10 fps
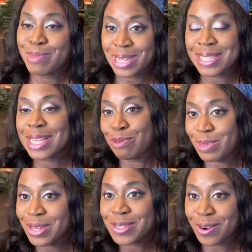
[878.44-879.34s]
But
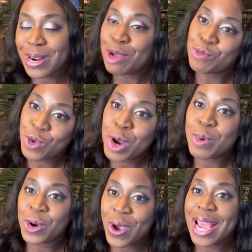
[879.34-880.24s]
skip dessert at
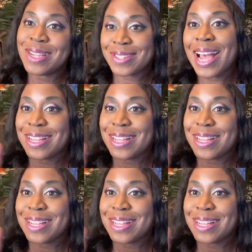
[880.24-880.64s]
Morimoto Asia